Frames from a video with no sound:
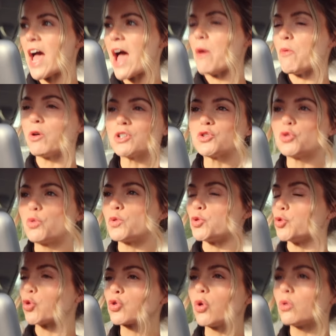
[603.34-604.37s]
I want to know what
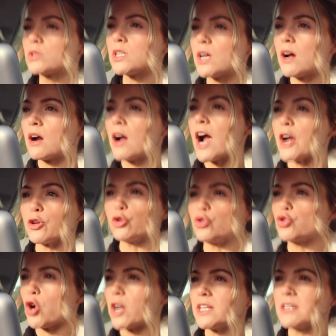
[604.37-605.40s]
your goals are. Are you
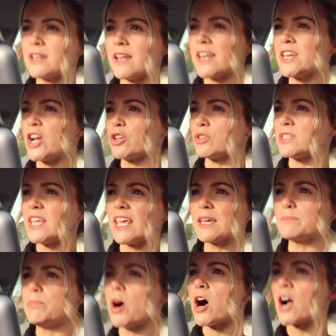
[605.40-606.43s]
joining in? Are you
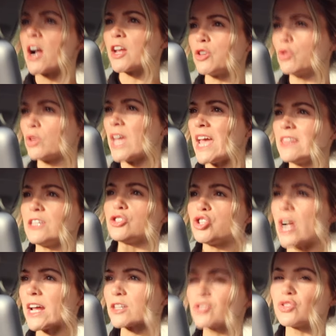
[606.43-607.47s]
taking part? Are you getting the
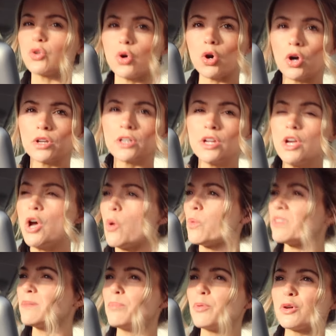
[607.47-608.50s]
tracksuit on
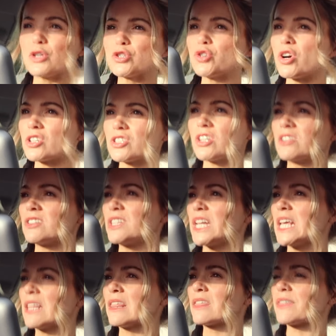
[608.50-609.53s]
with the booty shorts
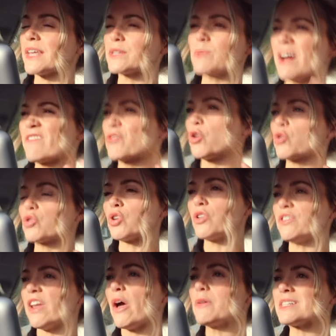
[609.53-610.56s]
underneath? That's what I've got going
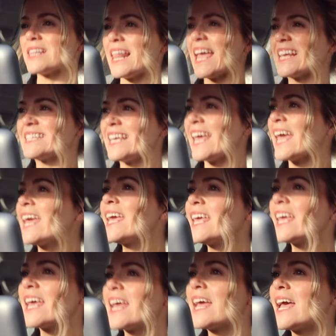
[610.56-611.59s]
on now. It's leg day.
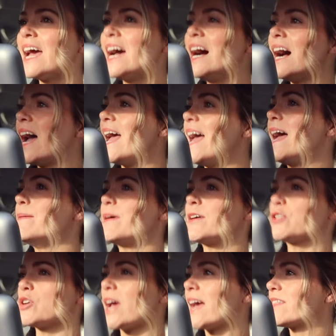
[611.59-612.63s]
Are
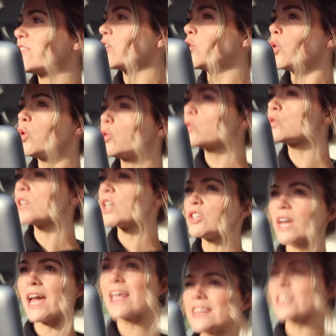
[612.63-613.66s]
you hitting the goal? Are you
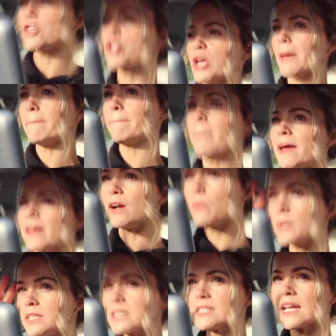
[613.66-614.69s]
hitting the gym? And are
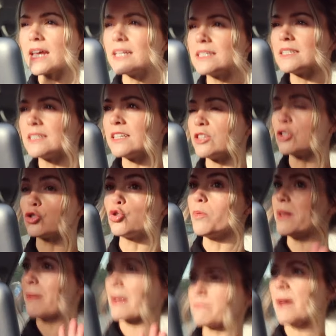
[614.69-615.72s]
we deciding there's too
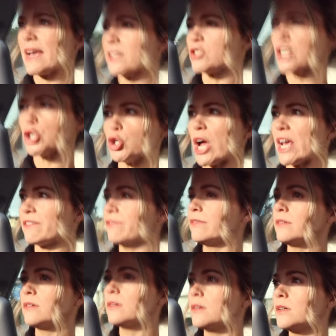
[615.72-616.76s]
many magpies on this drive?
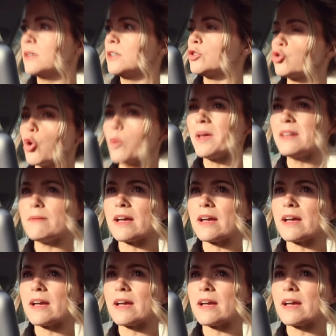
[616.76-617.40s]
Are